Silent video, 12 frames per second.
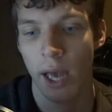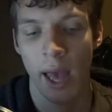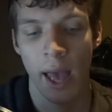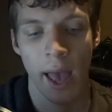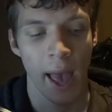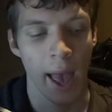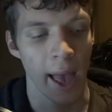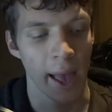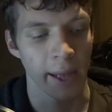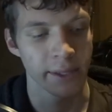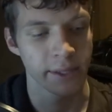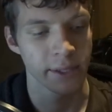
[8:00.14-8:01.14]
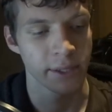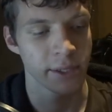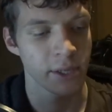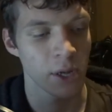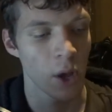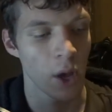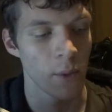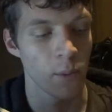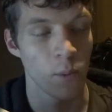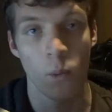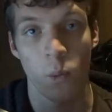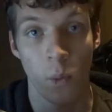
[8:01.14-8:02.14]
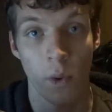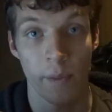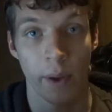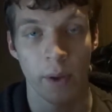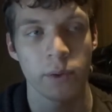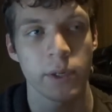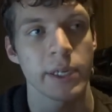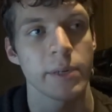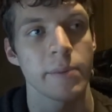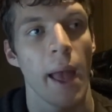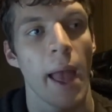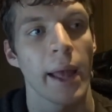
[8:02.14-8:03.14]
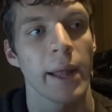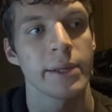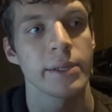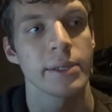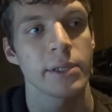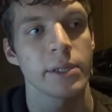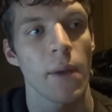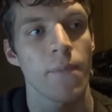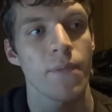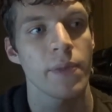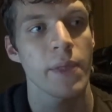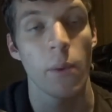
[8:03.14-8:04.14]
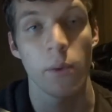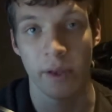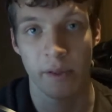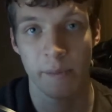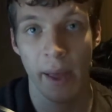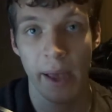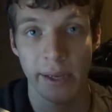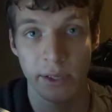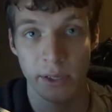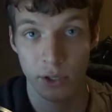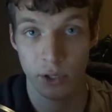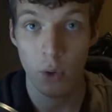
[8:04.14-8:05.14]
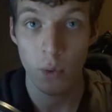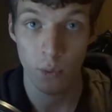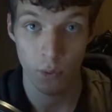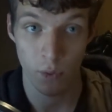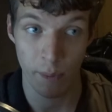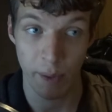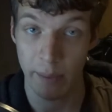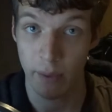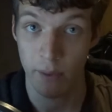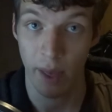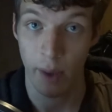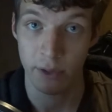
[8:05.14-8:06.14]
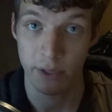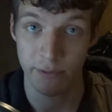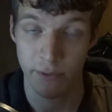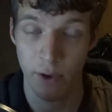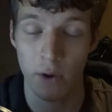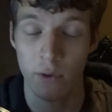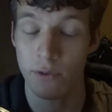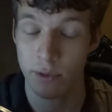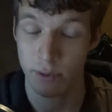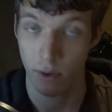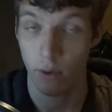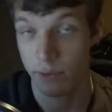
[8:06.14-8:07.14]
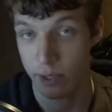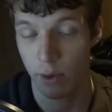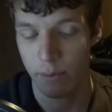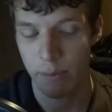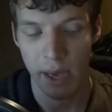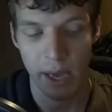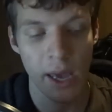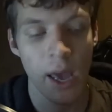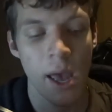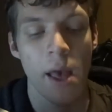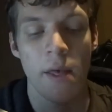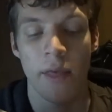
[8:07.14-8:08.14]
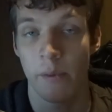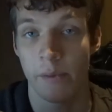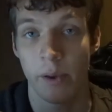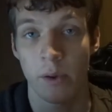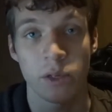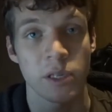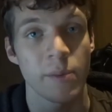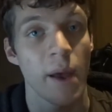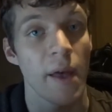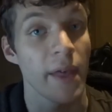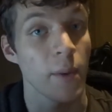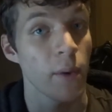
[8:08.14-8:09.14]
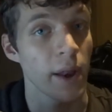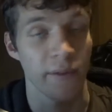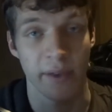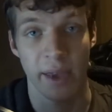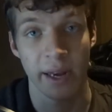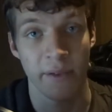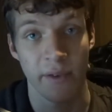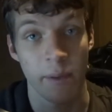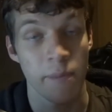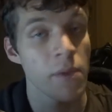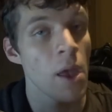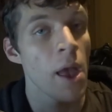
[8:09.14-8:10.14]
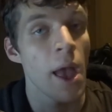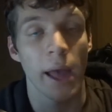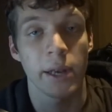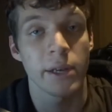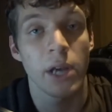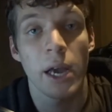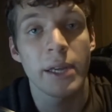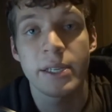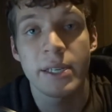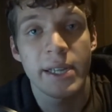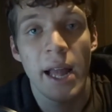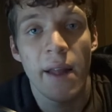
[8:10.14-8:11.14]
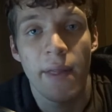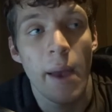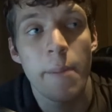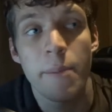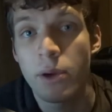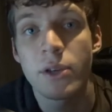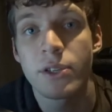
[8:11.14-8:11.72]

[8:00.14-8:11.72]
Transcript: and with my autism, and it was explained to the people that was involved, obviously not me, that was my autism, and they weren't having any of it, and I understand that, because